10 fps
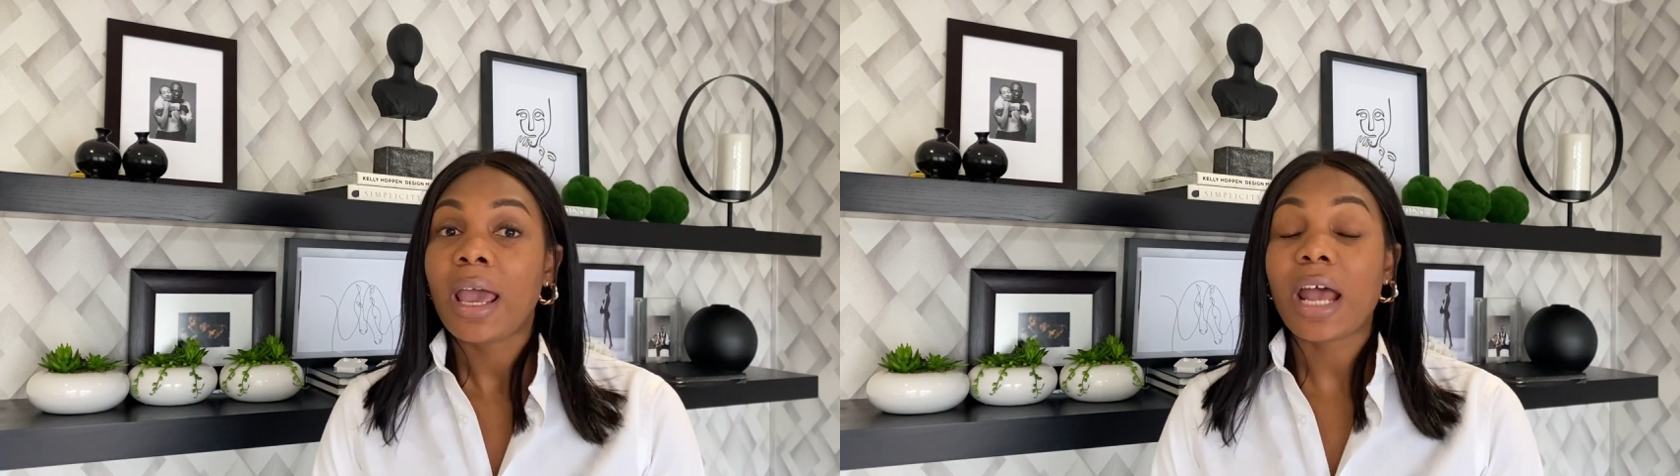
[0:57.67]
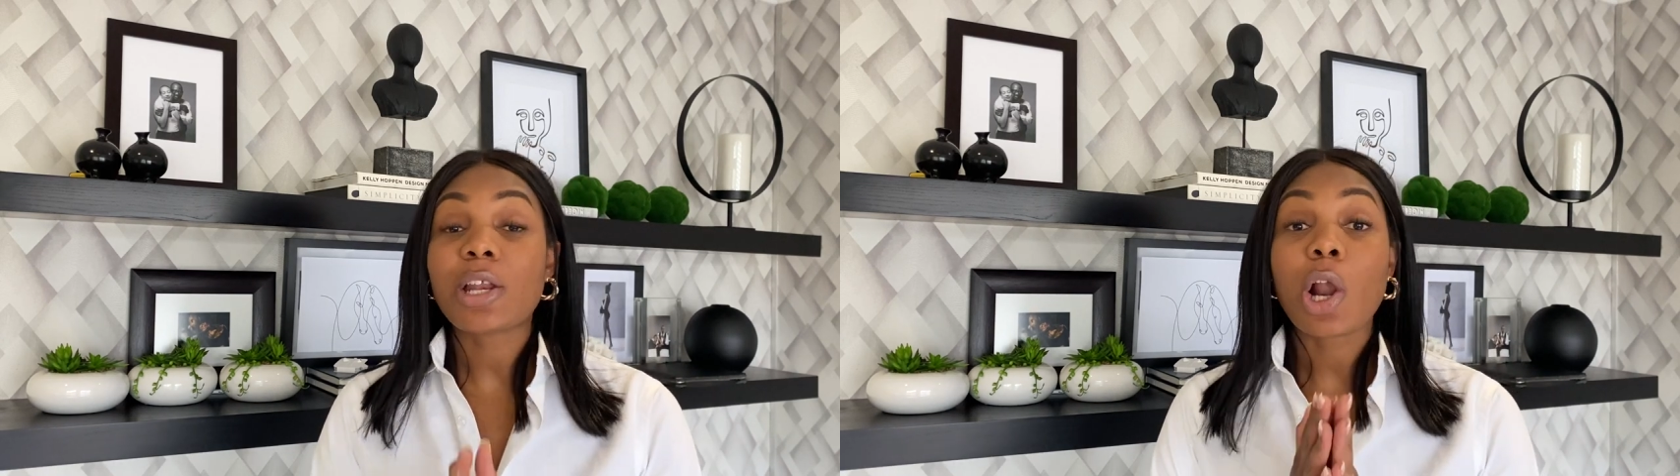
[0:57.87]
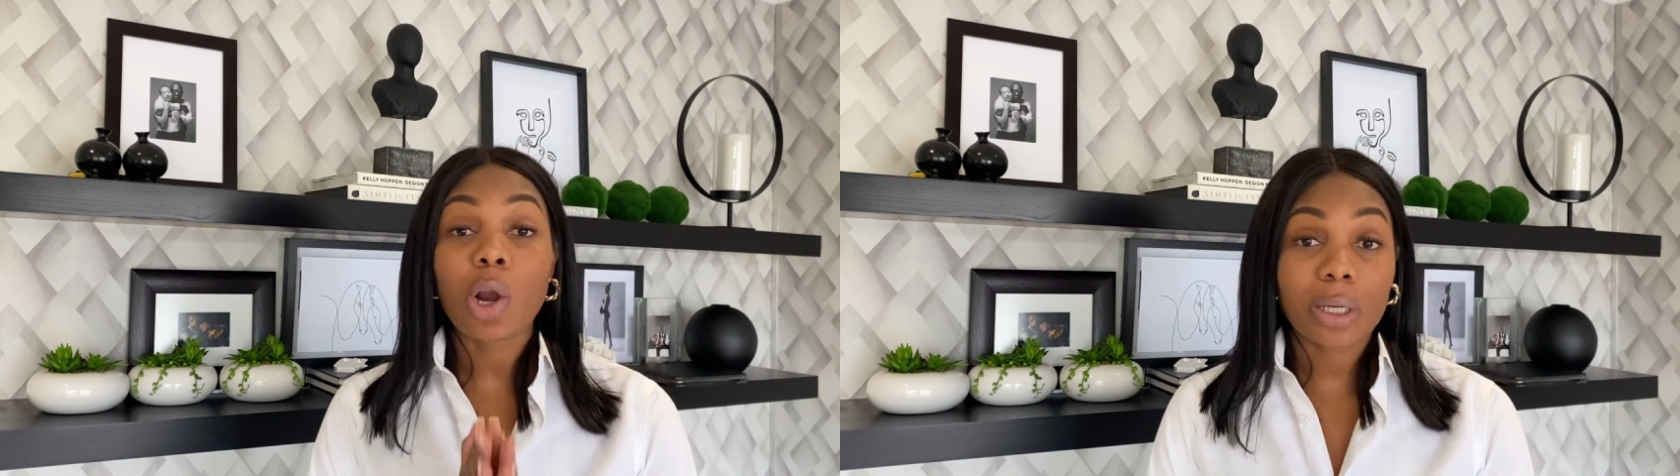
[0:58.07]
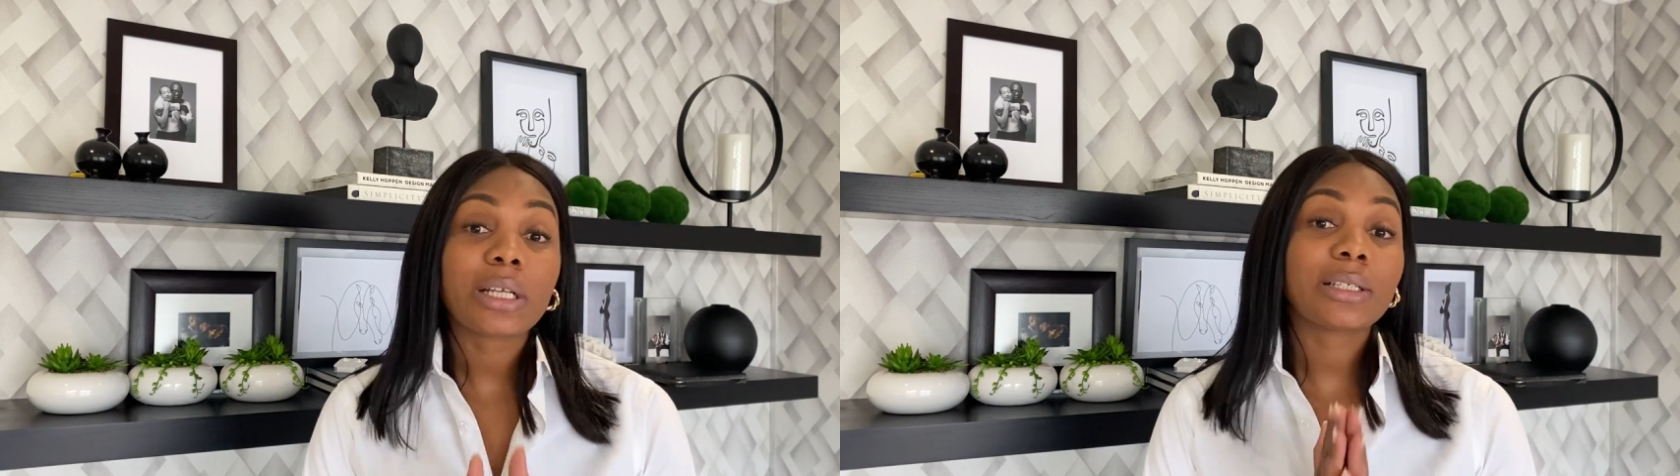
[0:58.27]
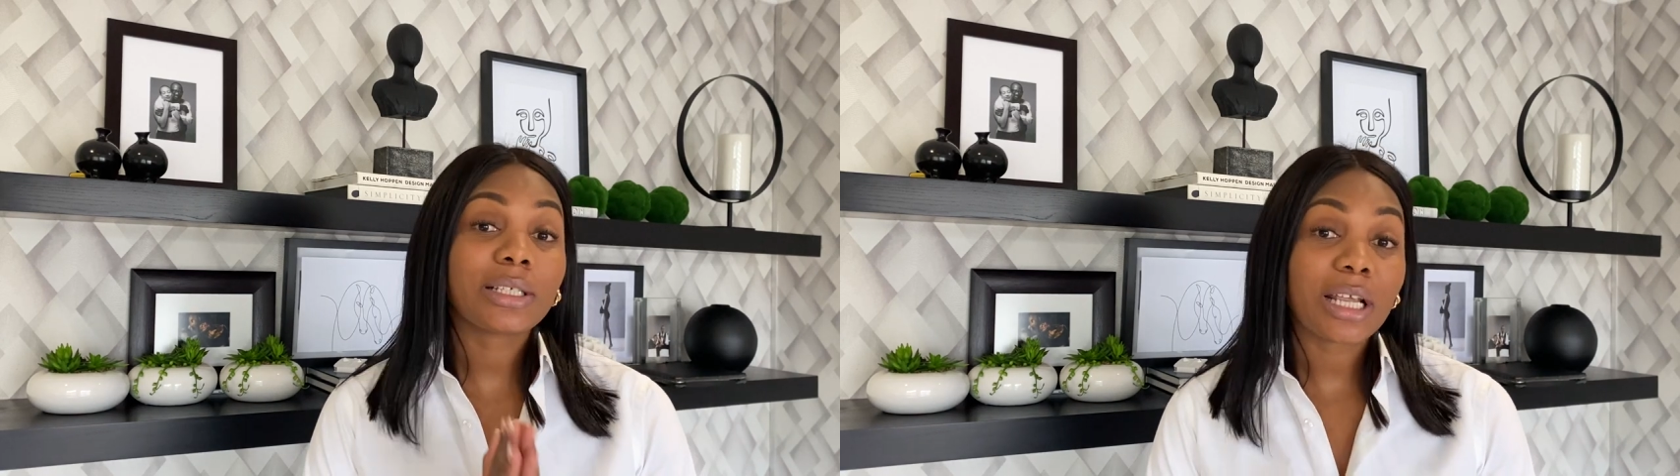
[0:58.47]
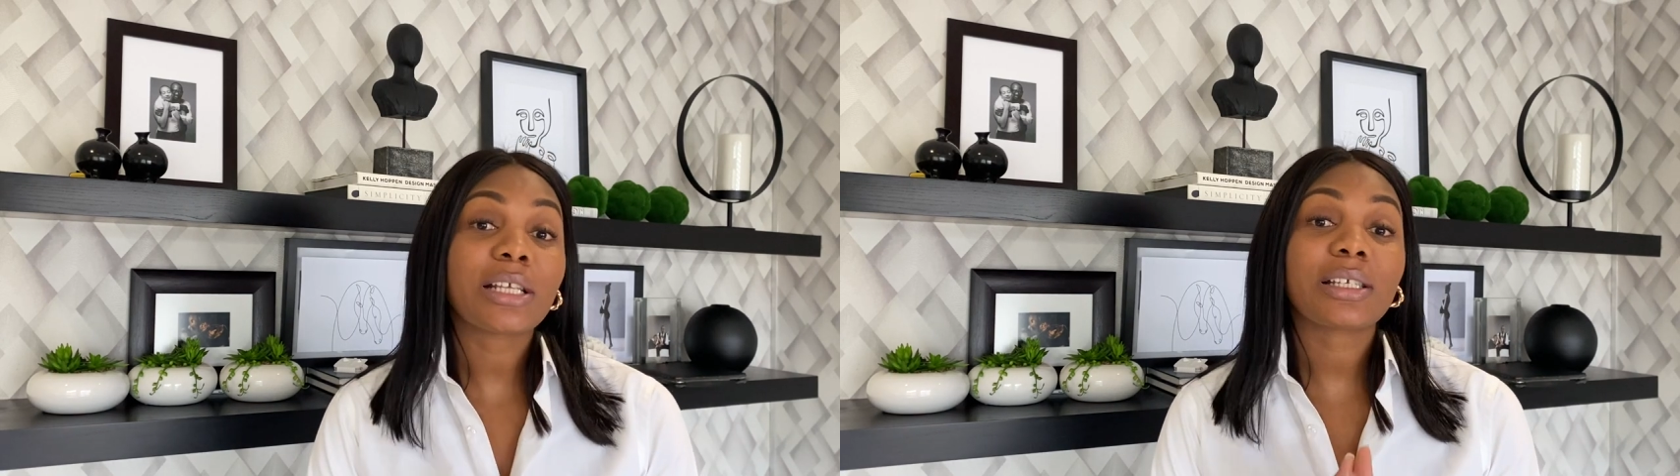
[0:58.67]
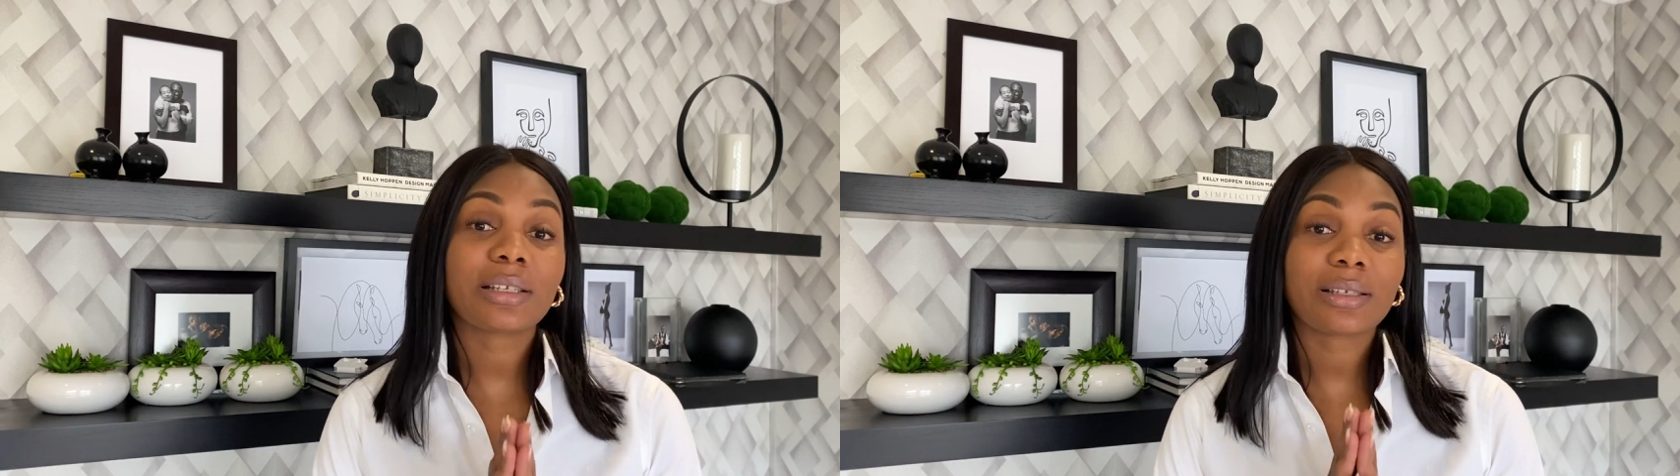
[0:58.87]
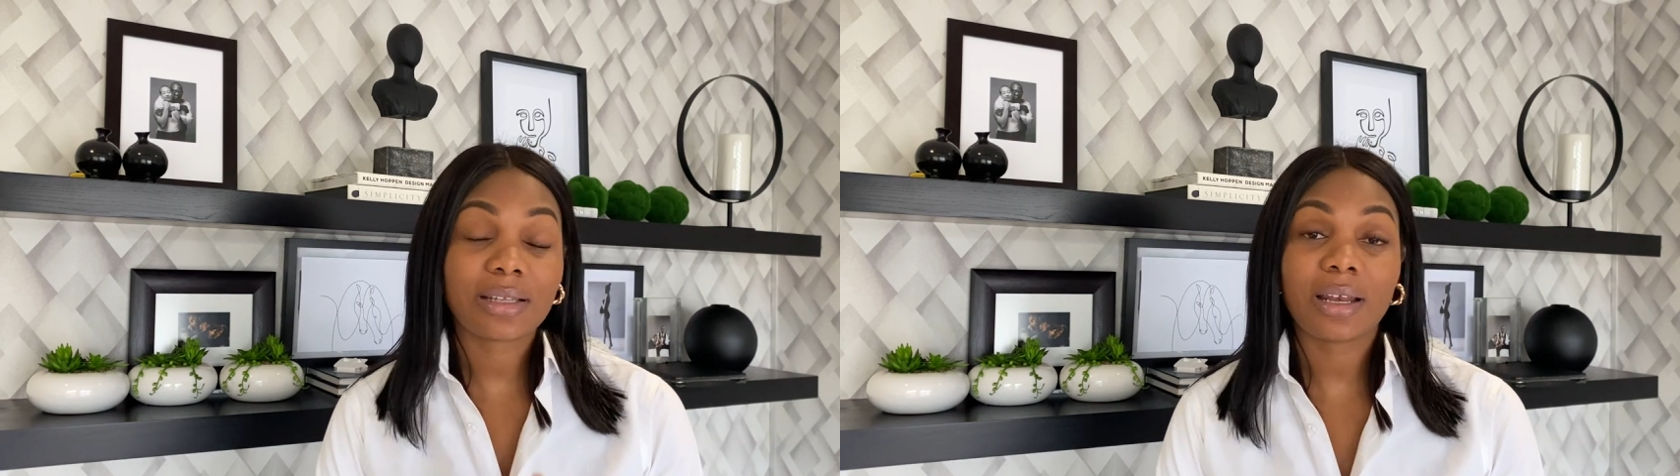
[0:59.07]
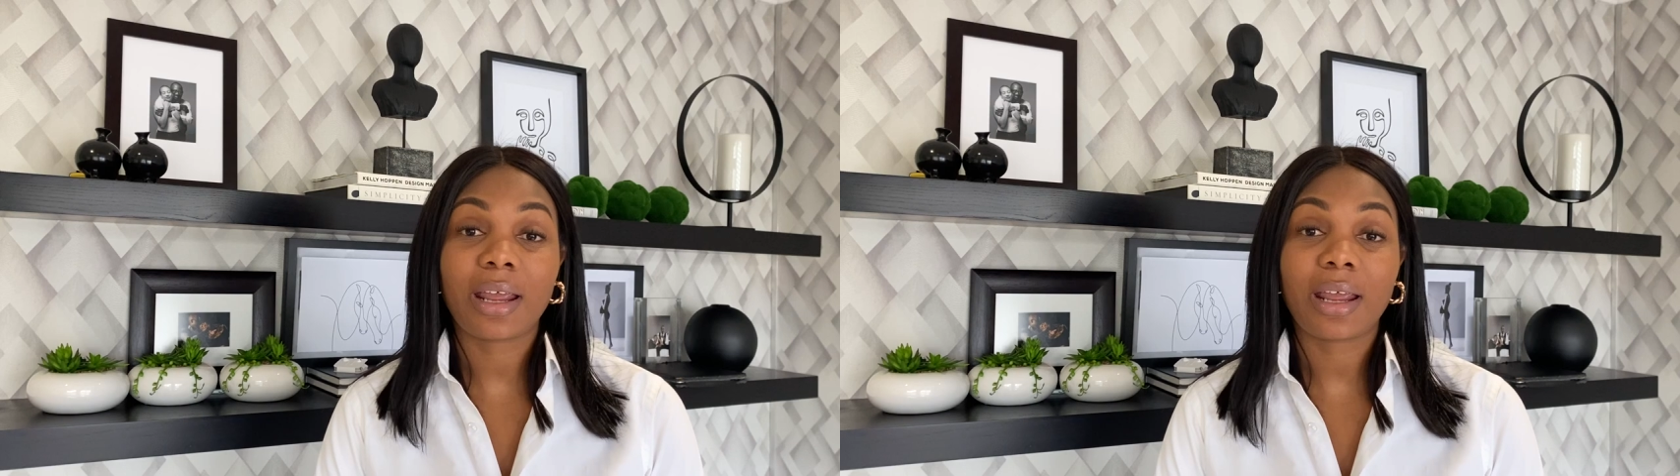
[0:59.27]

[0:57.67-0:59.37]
and a lot has changed since then.